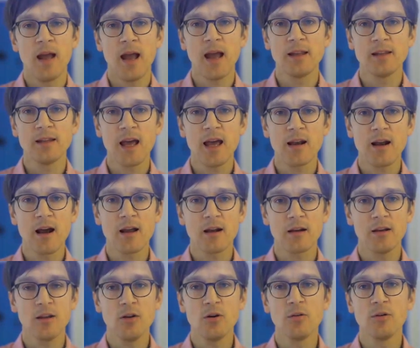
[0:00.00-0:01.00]
And there
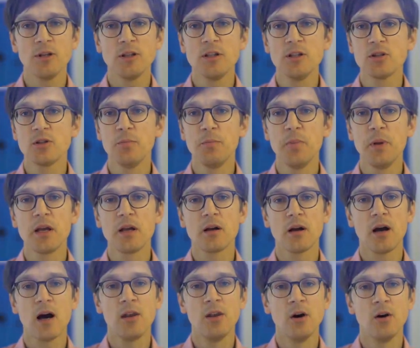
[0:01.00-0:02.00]
are, you know, it needs to pick
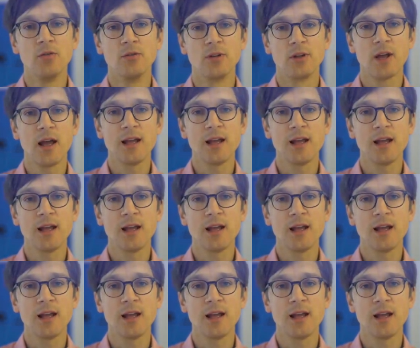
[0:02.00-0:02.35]
a node.